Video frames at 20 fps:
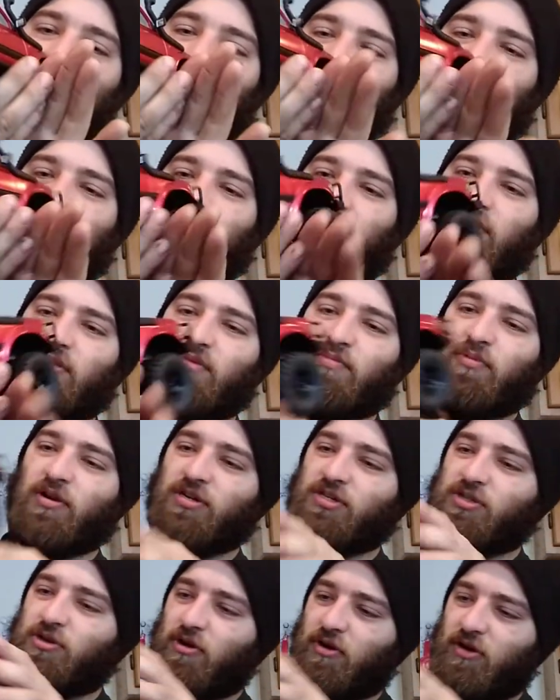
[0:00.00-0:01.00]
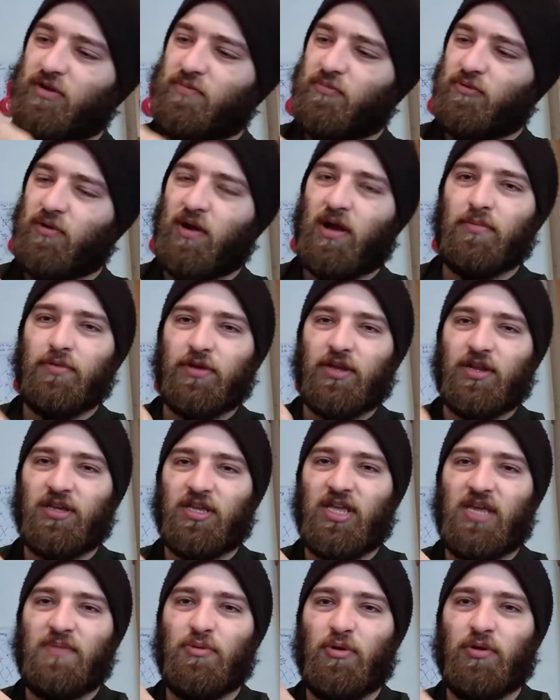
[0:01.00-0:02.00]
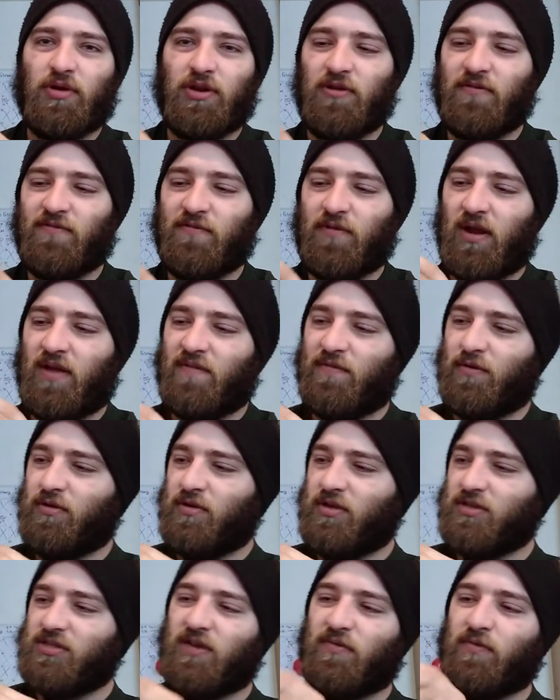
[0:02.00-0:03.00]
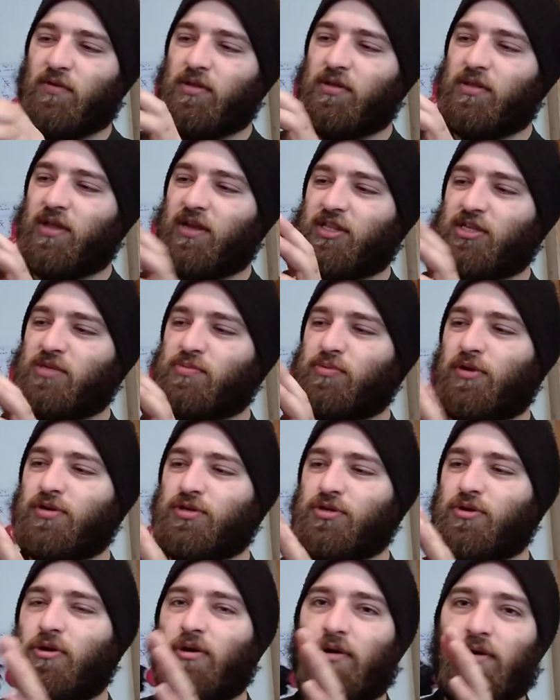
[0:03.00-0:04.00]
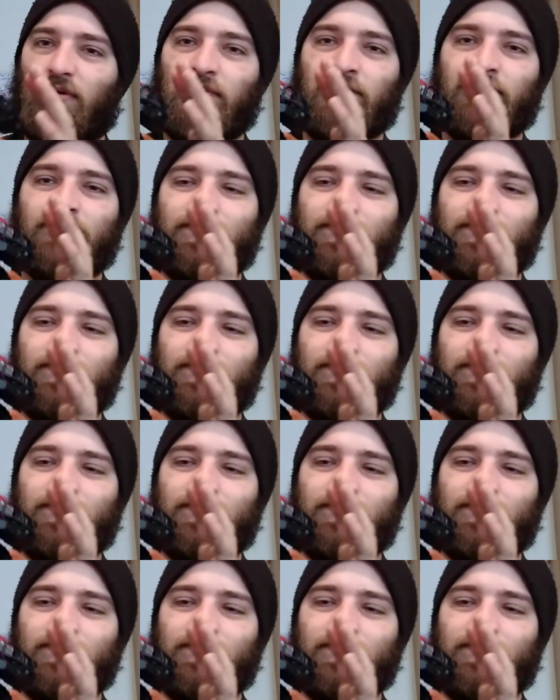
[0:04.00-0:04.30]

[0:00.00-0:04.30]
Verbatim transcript: and uh, the brush guard I'm probably going to keep on here forever because I really like this brush guard